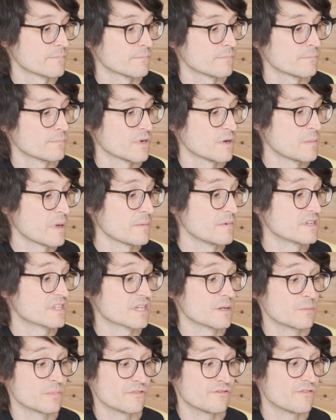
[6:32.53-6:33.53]
but maybe
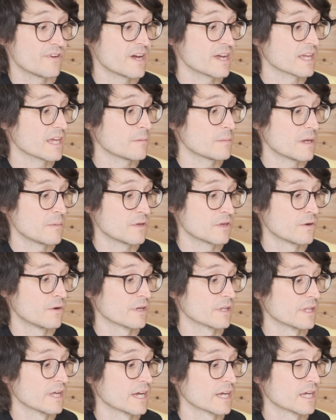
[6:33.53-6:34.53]
simplifying it, maybe
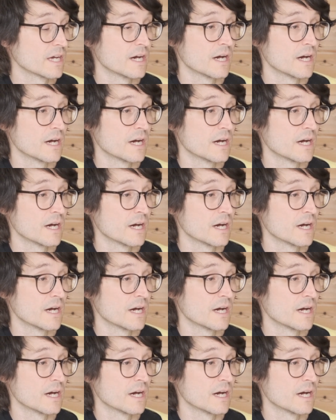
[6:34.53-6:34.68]
going like